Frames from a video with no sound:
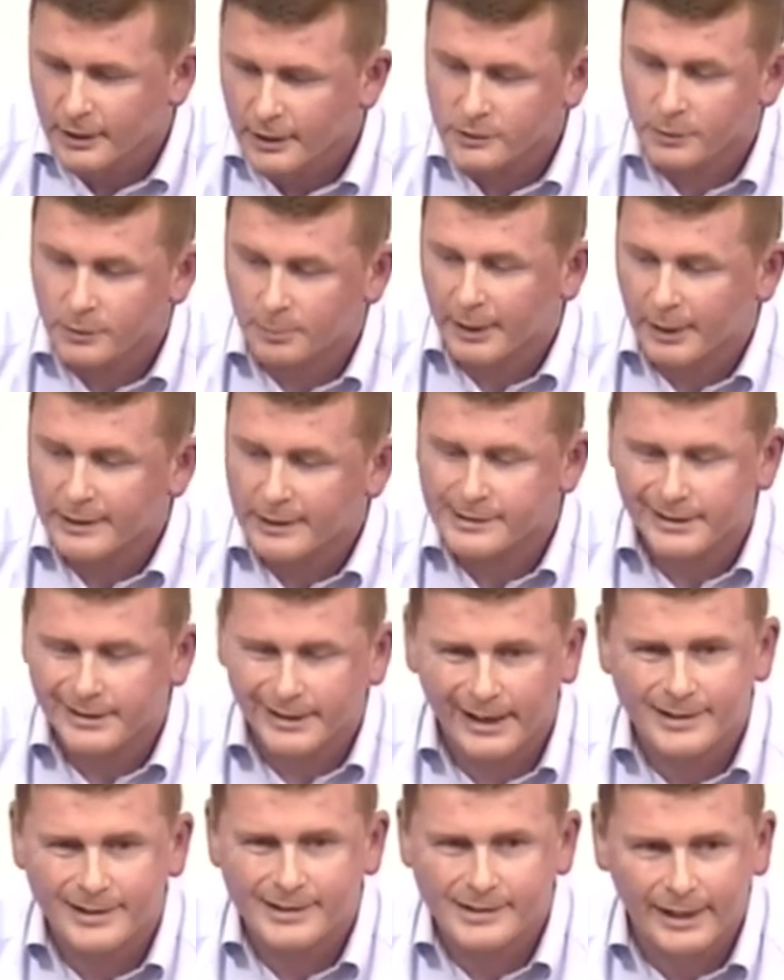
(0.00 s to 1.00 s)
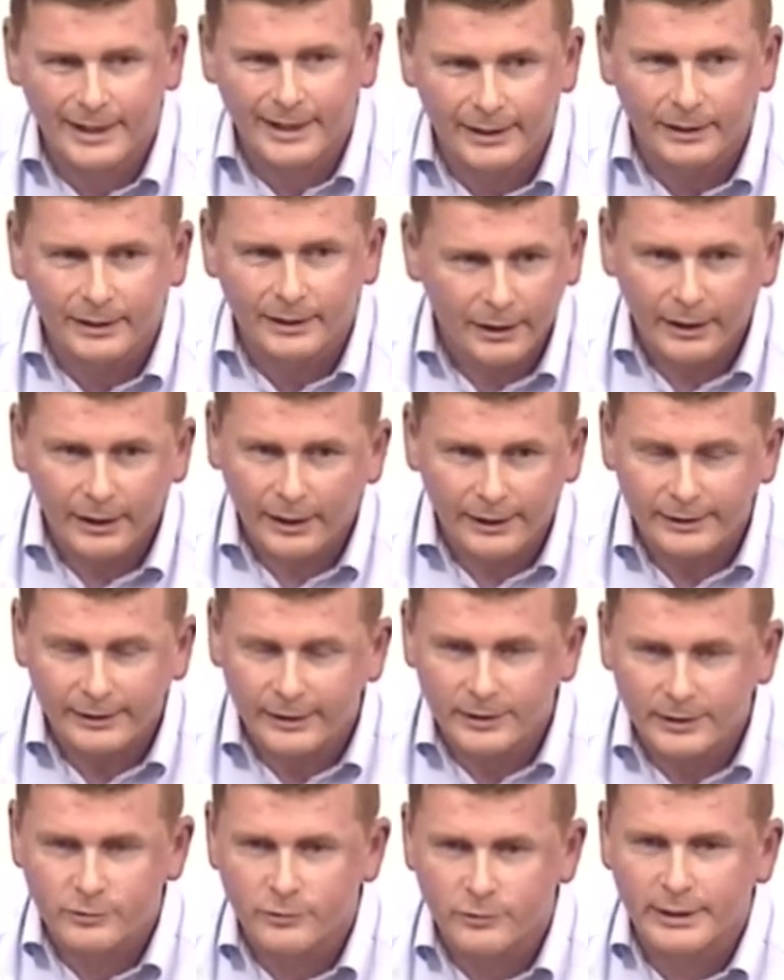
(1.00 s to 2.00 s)
So basically that's saying it
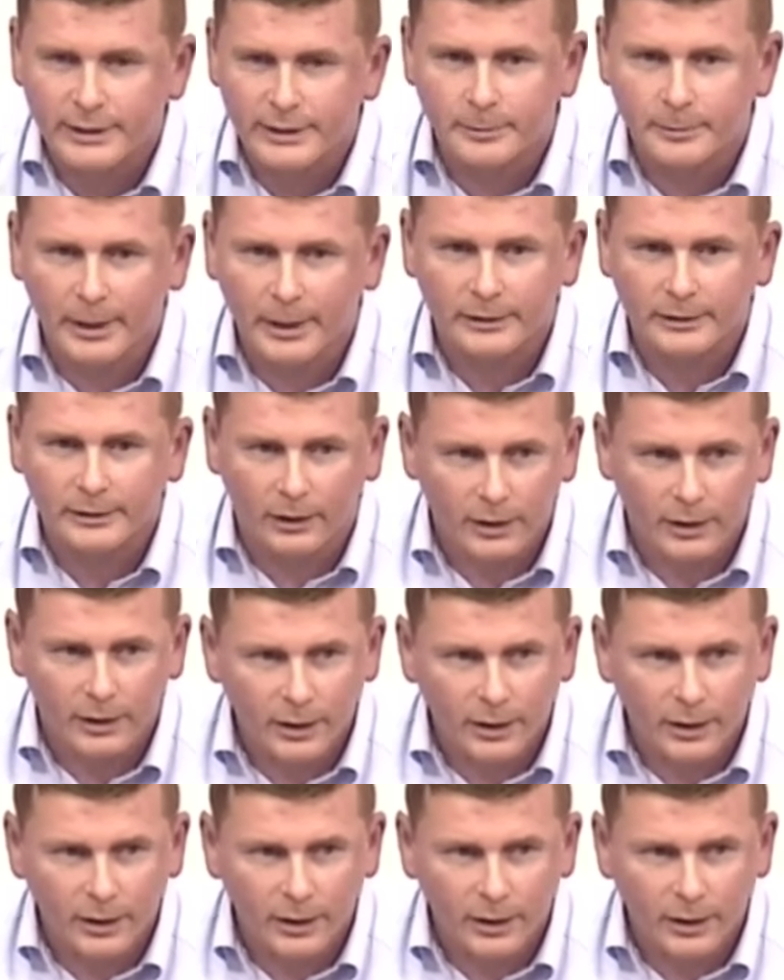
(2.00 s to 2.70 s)
didn't really matter.